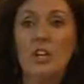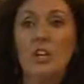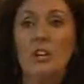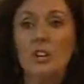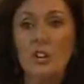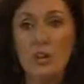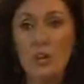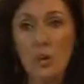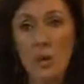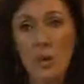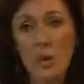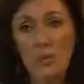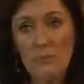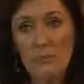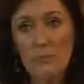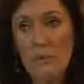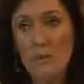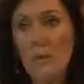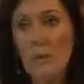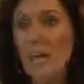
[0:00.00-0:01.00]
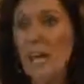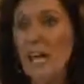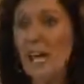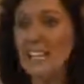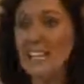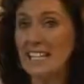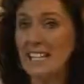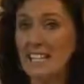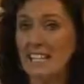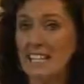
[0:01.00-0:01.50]
you are more
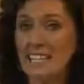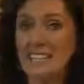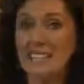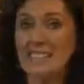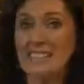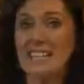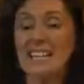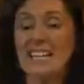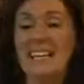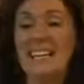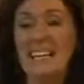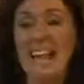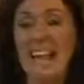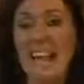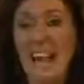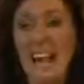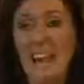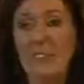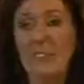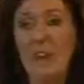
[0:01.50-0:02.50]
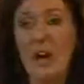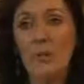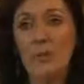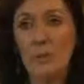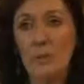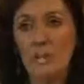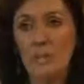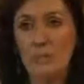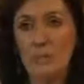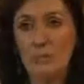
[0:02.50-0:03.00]
likely to then have a
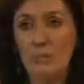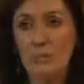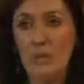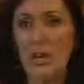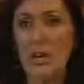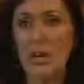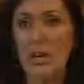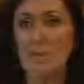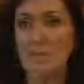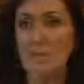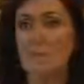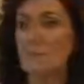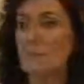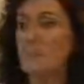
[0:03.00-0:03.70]
bowel prolapse,